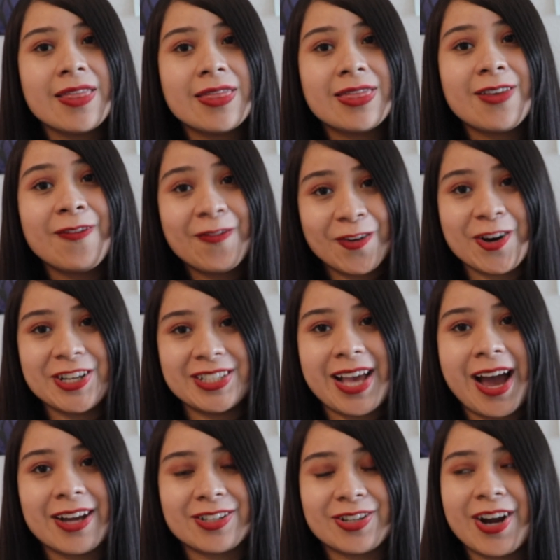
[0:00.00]
the voice
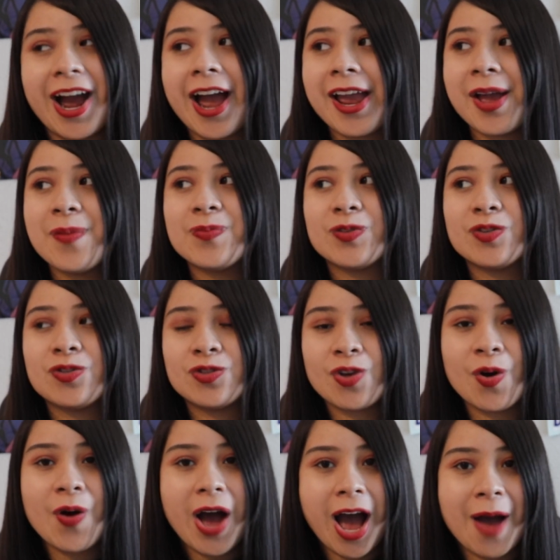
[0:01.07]
actor. I am
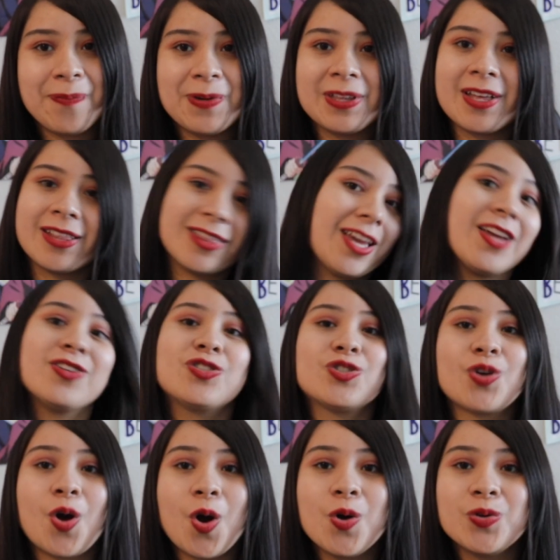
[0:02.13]
so happy that they
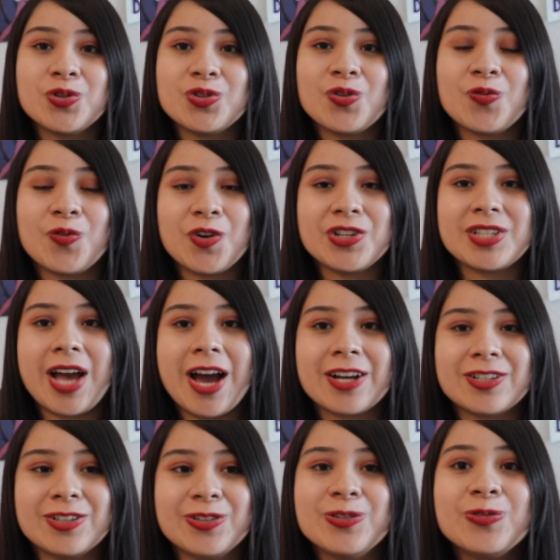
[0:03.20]
chose the voice
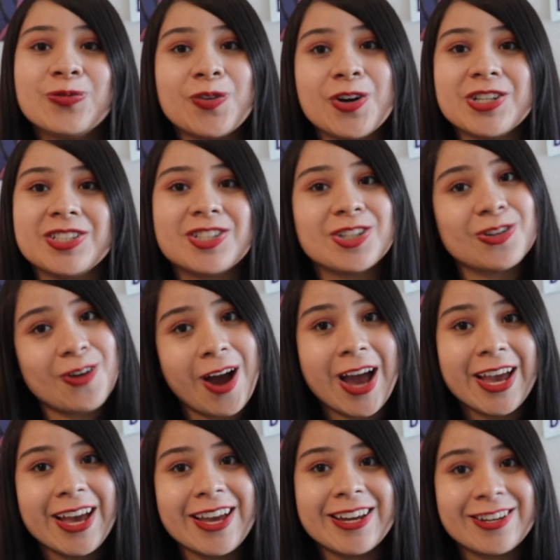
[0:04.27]
actor who voiced
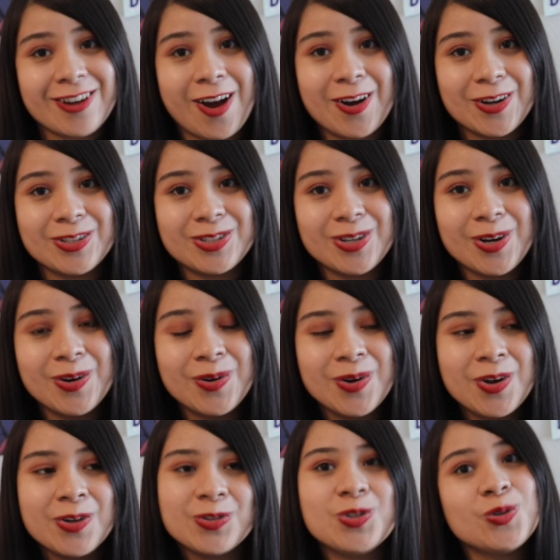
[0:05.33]
Jiraiya in Naruto
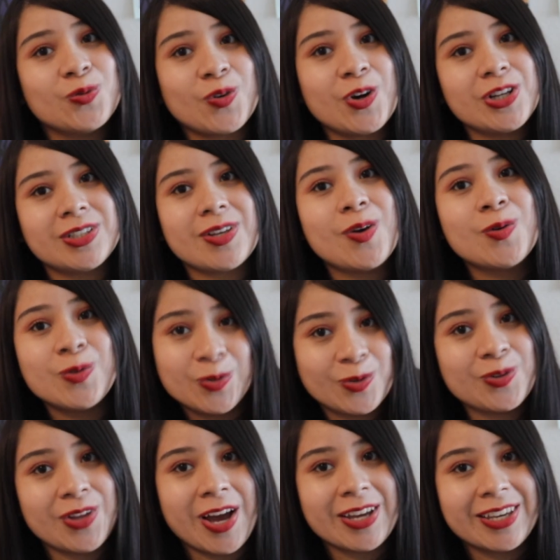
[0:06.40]
to voice
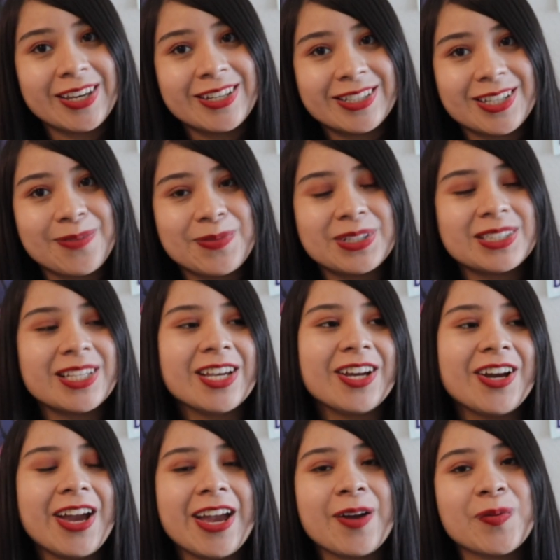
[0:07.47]
Urokodaki in Demon
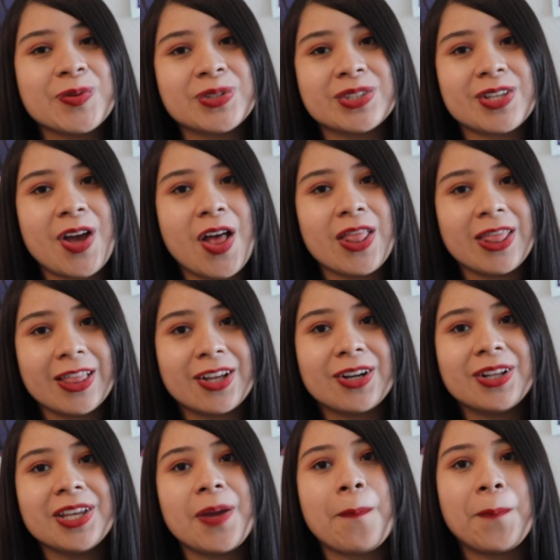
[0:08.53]
Slayer. It was
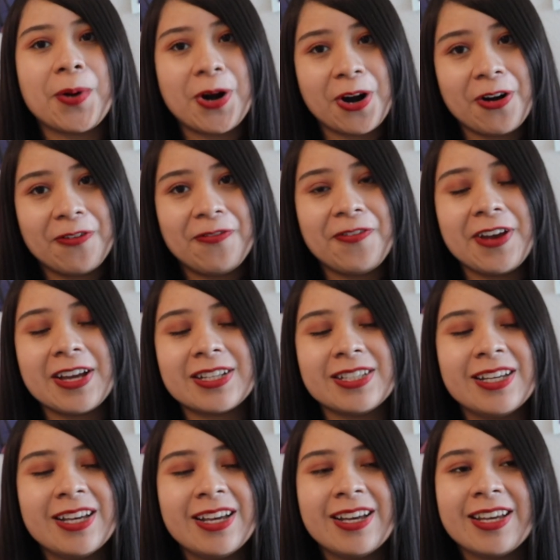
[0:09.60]
literally perfect.
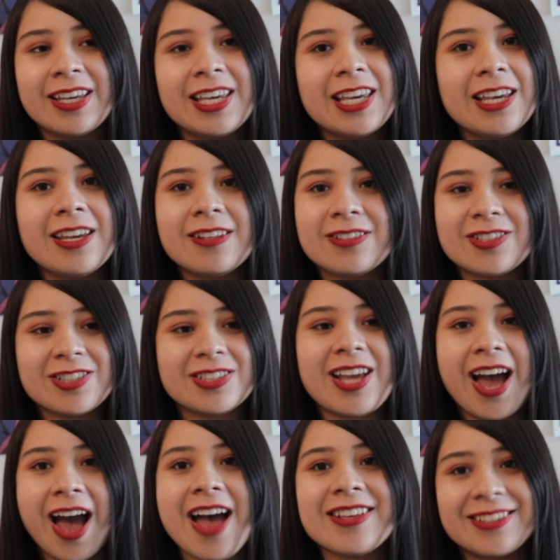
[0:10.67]
He just
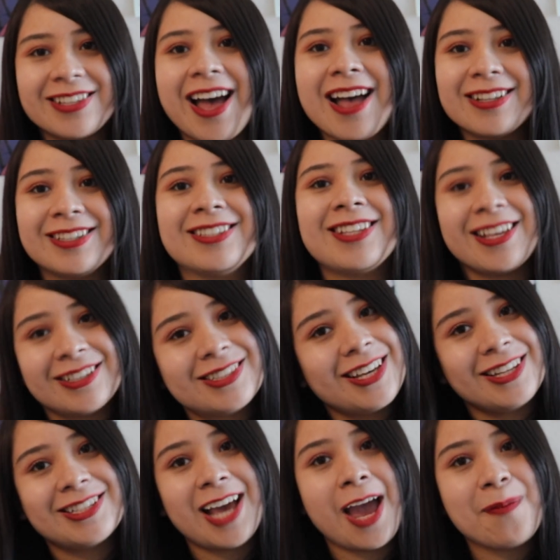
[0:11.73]
has that
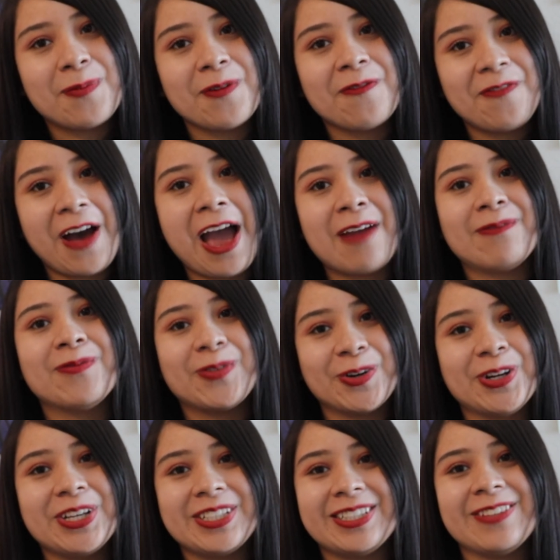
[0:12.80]
sensei type of vibe
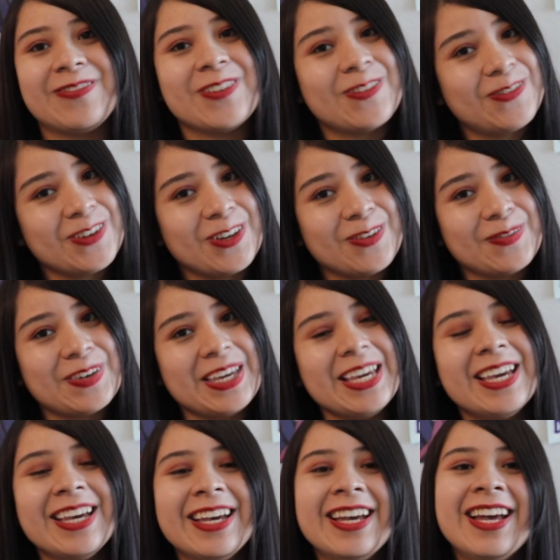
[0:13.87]
voice, if you feel
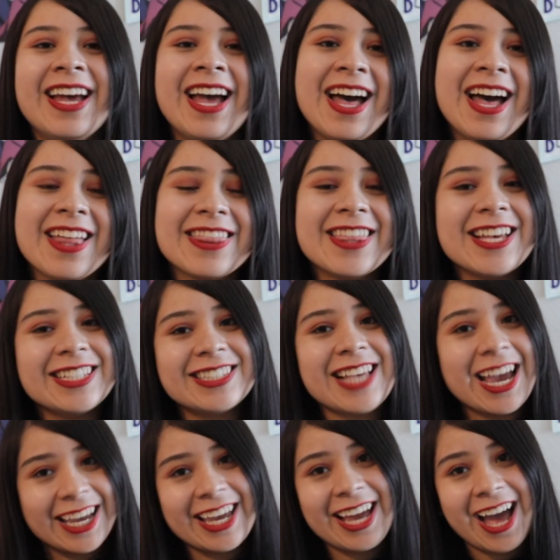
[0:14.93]
me. The
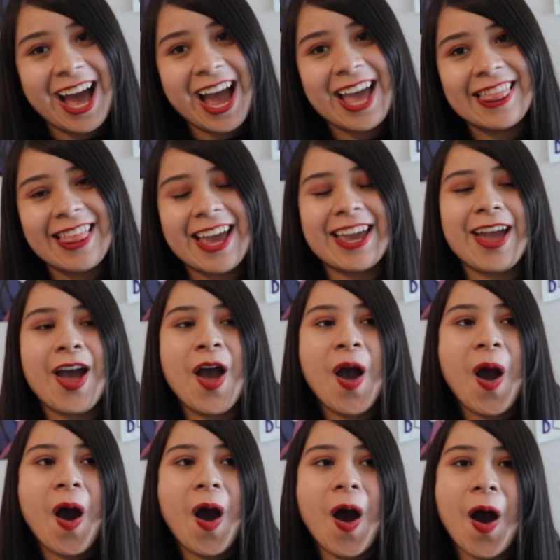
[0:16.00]
second highlight,
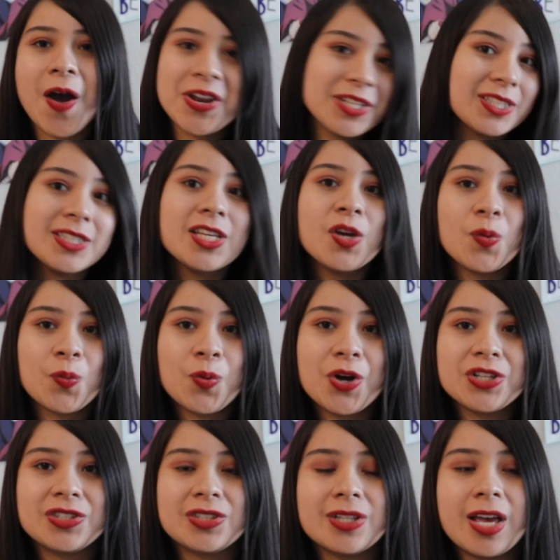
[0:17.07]
honestly,
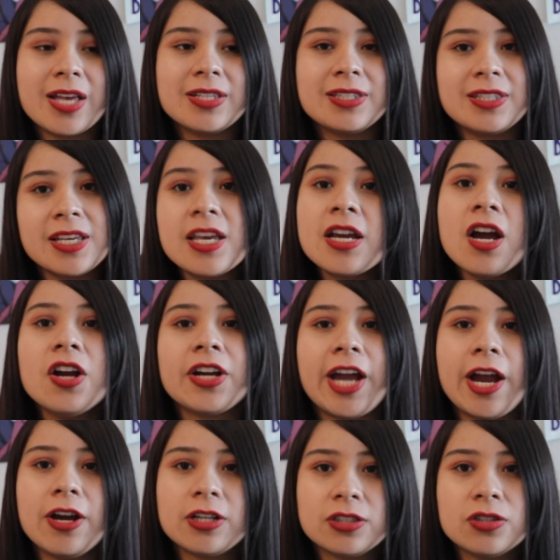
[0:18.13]
was seeing our
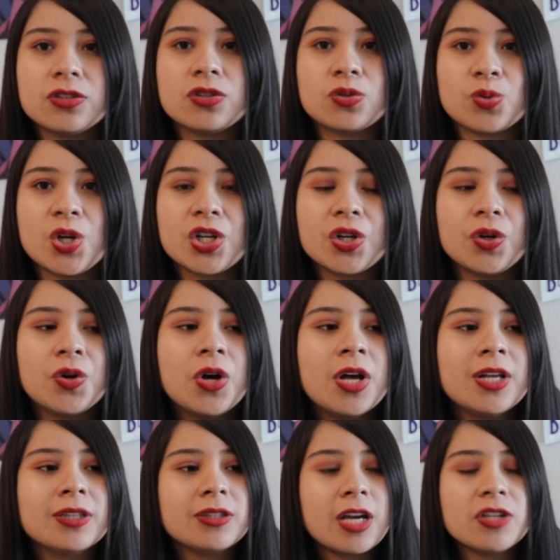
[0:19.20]
character struggle.
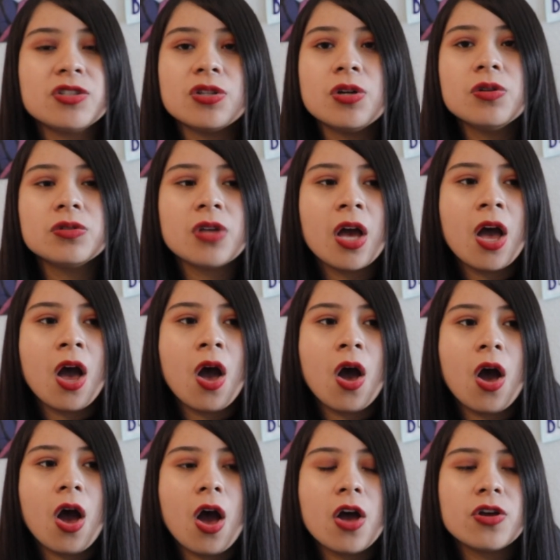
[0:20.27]
Tanjiro's
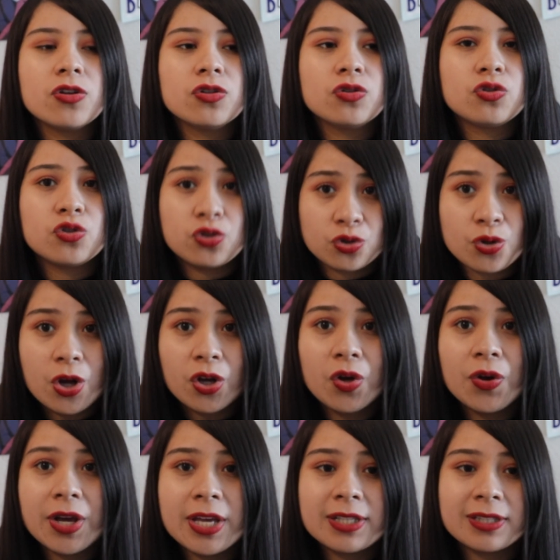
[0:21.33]

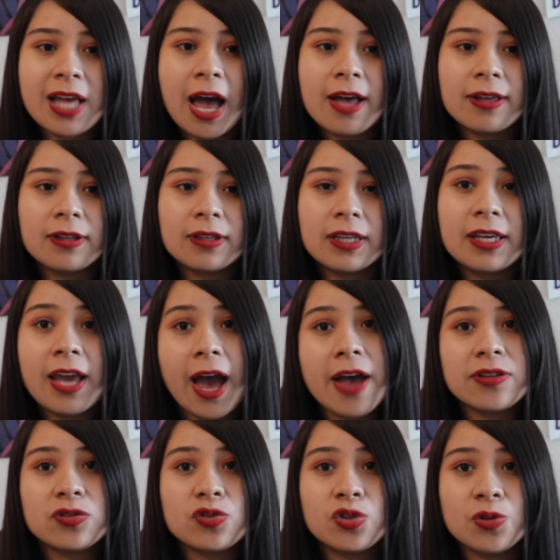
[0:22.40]
struggle is that he
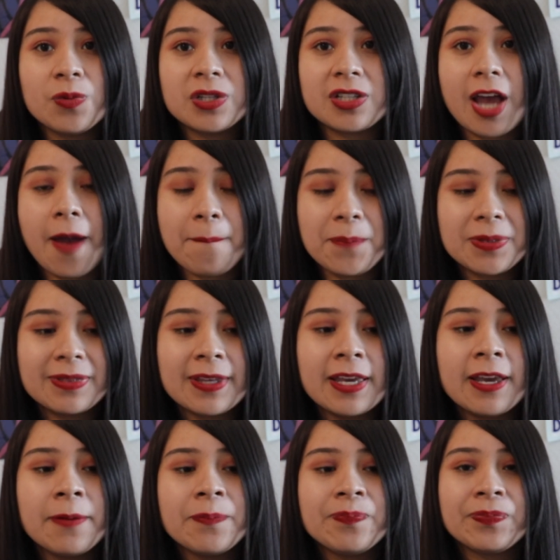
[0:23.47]
has too much
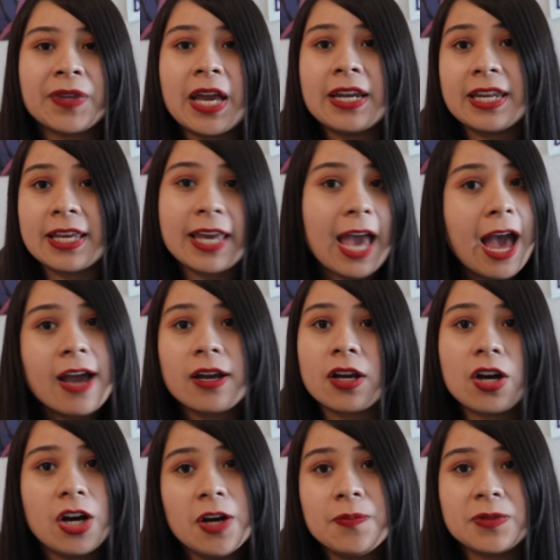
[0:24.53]
empathy and he can't
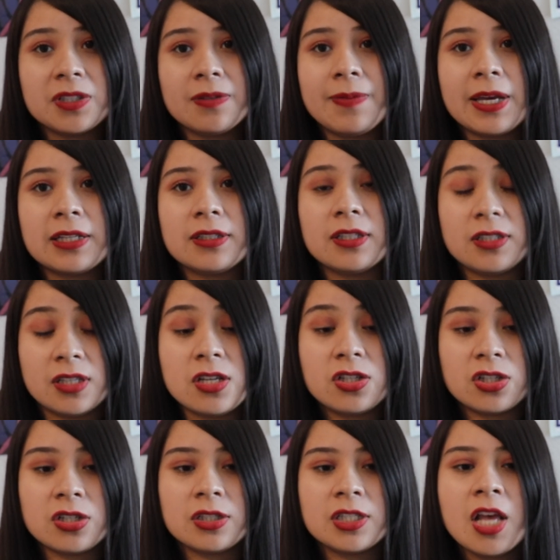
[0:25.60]
come to make
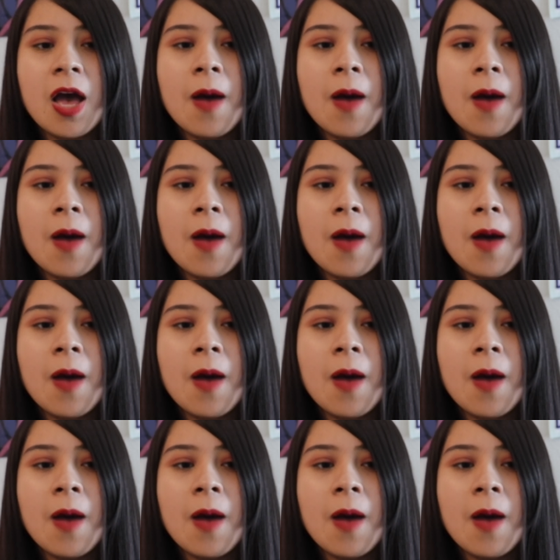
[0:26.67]
decisions,